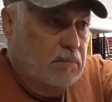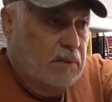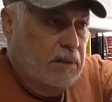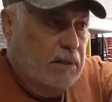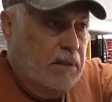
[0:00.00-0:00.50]

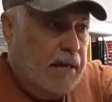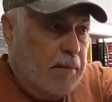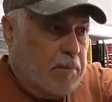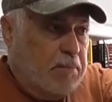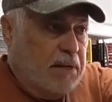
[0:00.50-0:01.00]
the
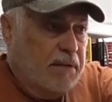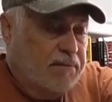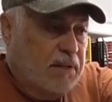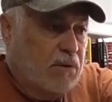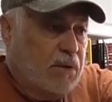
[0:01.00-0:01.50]

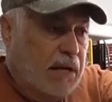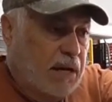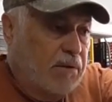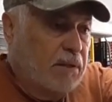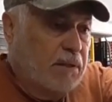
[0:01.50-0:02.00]
capability of
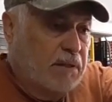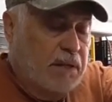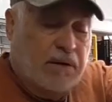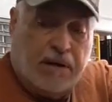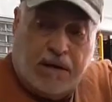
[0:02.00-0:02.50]
carrying the
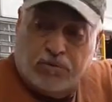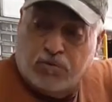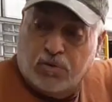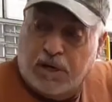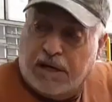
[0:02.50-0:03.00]
deer out.
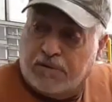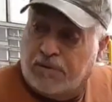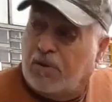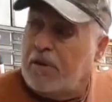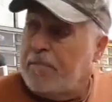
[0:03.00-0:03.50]
So out of
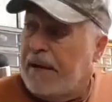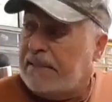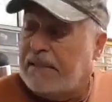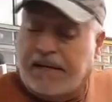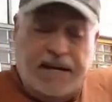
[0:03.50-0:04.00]
all the
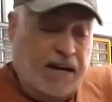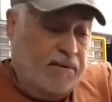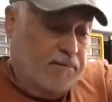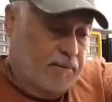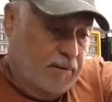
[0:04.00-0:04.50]
packs that I
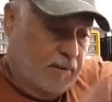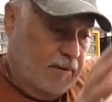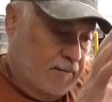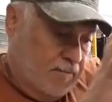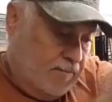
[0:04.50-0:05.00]
have,
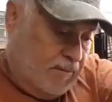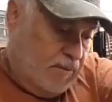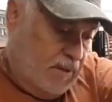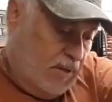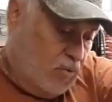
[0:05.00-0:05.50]

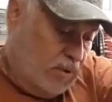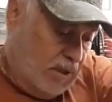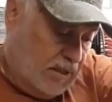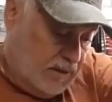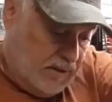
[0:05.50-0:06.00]
this one
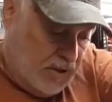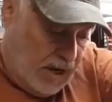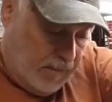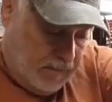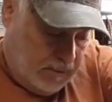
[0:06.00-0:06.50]
does the
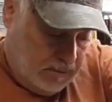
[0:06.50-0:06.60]
job